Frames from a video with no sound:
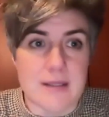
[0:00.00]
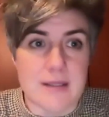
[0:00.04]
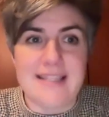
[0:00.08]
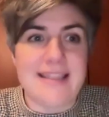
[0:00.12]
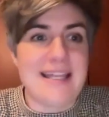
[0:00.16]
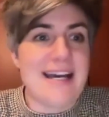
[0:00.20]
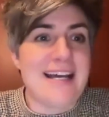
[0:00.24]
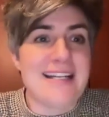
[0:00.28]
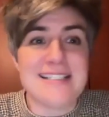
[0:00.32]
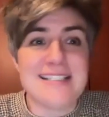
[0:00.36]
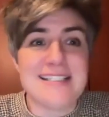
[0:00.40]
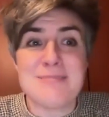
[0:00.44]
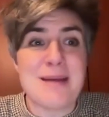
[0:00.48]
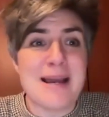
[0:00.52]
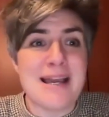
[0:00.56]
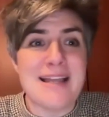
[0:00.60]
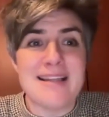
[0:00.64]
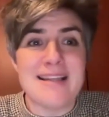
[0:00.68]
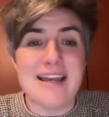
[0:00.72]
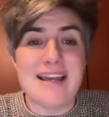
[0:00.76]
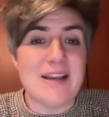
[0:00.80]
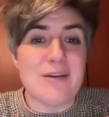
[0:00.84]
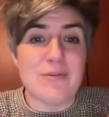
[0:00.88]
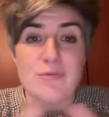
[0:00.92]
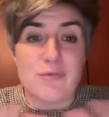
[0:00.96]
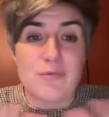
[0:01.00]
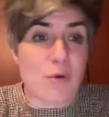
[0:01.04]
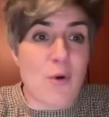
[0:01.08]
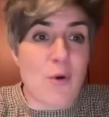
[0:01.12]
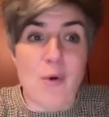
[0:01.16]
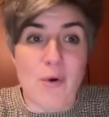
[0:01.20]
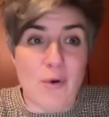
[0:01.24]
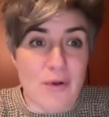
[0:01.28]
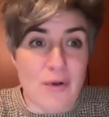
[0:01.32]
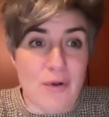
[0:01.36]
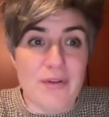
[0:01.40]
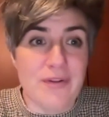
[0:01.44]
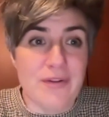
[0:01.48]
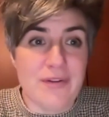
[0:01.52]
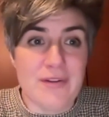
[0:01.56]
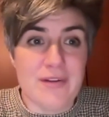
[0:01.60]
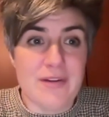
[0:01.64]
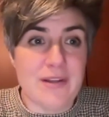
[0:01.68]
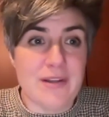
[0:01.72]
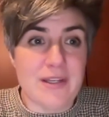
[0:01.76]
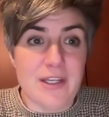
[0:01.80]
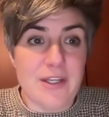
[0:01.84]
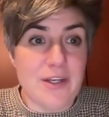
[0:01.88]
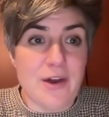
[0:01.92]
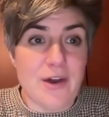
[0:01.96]
like that's my like yeah. role
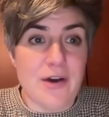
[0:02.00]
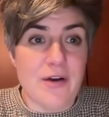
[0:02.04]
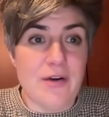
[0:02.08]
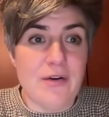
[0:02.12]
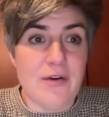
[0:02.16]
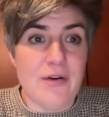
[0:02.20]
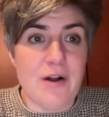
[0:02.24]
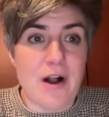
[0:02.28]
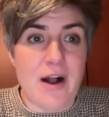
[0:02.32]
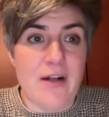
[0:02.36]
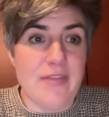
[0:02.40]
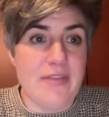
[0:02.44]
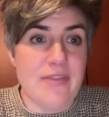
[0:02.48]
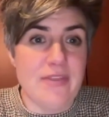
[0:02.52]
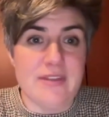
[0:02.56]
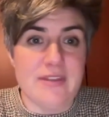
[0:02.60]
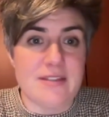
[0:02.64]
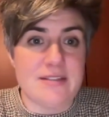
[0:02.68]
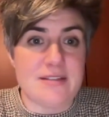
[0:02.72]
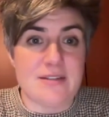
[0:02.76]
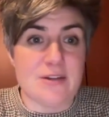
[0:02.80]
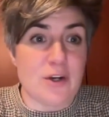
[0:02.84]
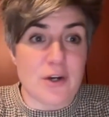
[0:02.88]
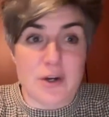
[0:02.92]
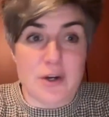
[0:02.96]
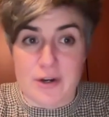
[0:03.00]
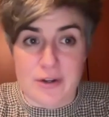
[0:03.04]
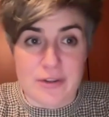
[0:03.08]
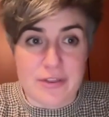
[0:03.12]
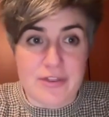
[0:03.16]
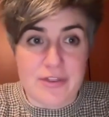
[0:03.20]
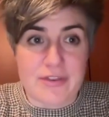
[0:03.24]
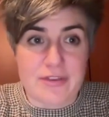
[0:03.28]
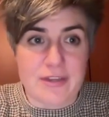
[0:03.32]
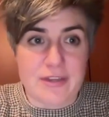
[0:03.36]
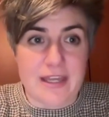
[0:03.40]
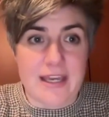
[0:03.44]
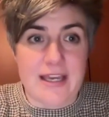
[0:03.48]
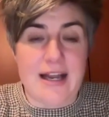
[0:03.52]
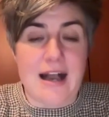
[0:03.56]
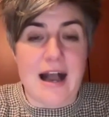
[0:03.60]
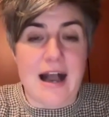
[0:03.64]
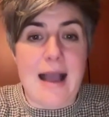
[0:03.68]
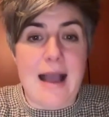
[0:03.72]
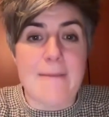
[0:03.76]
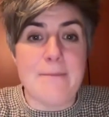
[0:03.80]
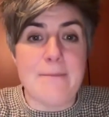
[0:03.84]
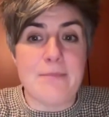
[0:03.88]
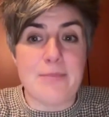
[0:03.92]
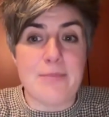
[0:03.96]
you know on this earth like
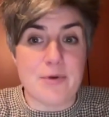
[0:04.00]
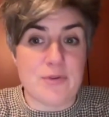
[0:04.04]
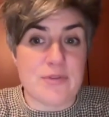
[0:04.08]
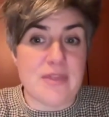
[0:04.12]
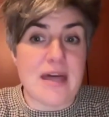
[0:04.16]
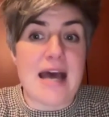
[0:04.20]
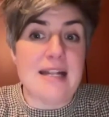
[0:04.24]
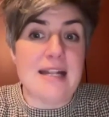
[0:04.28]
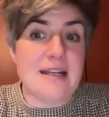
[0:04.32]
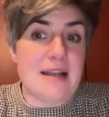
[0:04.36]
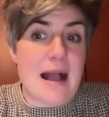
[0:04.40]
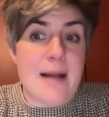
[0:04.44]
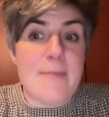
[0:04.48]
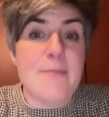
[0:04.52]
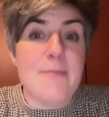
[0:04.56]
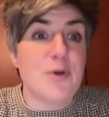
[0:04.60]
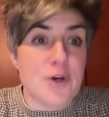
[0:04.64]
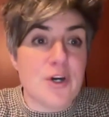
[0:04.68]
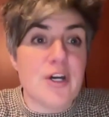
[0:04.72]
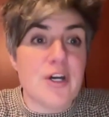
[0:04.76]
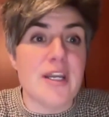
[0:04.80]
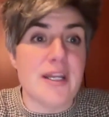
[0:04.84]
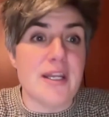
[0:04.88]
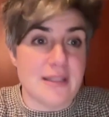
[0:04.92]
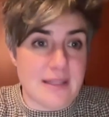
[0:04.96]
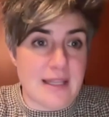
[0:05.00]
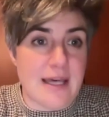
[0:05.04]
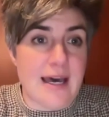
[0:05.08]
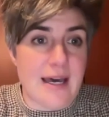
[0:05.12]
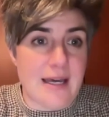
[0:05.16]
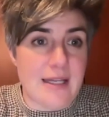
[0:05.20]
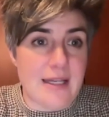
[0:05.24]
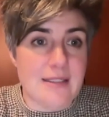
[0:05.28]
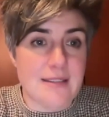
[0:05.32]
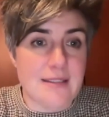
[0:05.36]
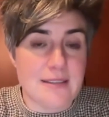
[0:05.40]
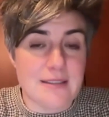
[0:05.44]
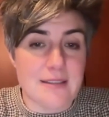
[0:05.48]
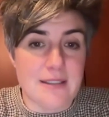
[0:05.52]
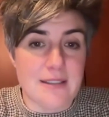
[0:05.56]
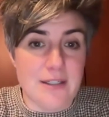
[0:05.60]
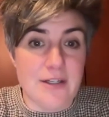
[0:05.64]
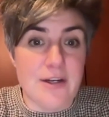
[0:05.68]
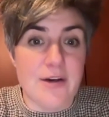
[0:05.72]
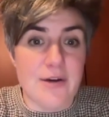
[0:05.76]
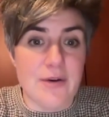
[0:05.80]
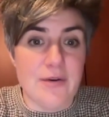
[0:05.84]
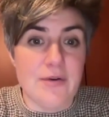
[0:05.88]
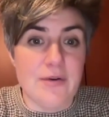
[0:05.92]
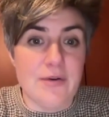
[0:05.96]
i'm that i'm good at that you
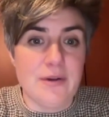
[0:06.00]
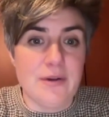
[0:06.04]
know